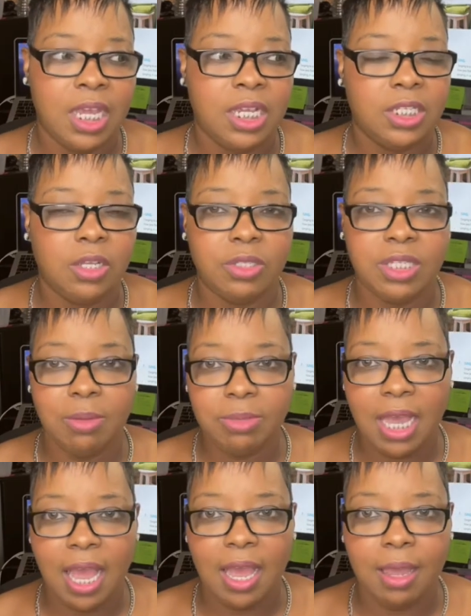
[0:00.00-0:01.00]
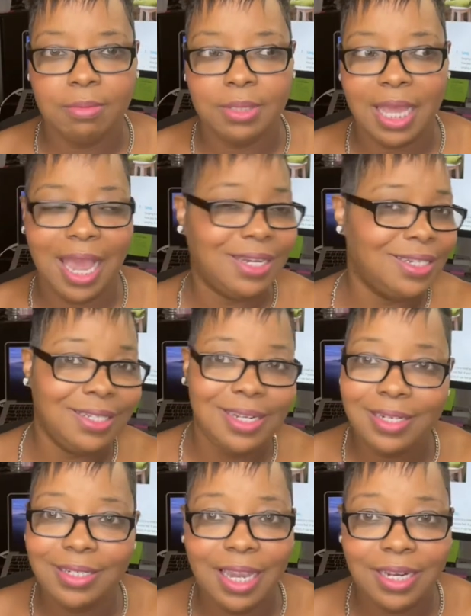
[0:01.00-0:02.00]
So sometimes I just need
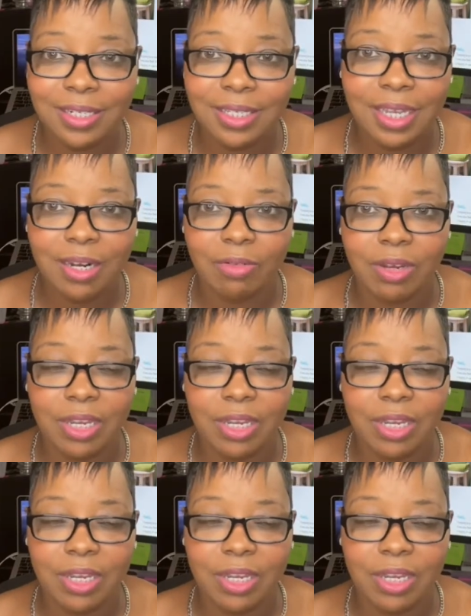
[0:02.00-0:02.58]
a change of scenery.